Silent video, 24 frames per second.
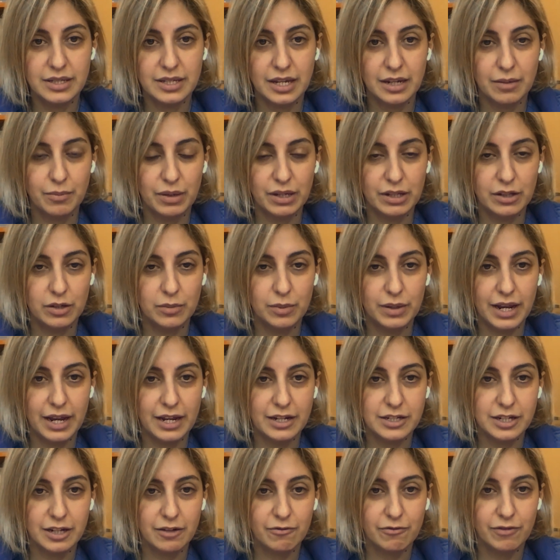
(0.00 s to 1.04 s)
can be a little bit
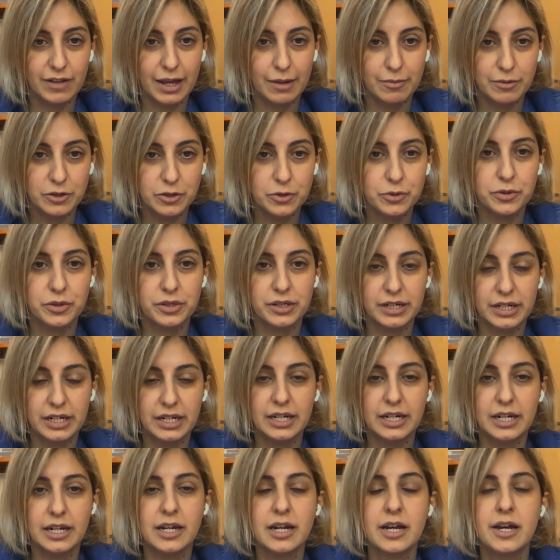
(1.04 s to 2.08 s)

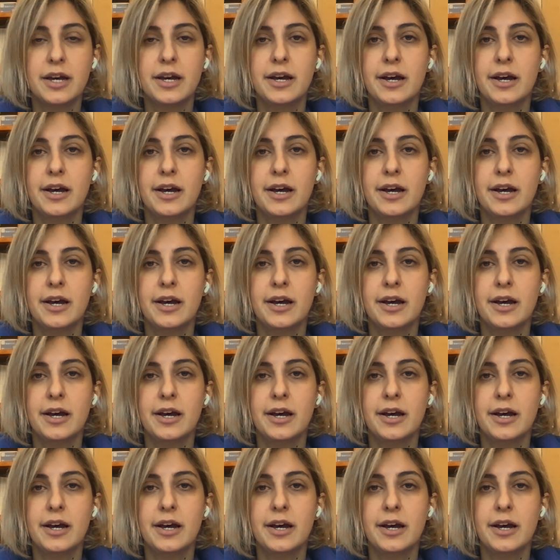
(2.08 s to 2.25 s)
anti-inflammatory.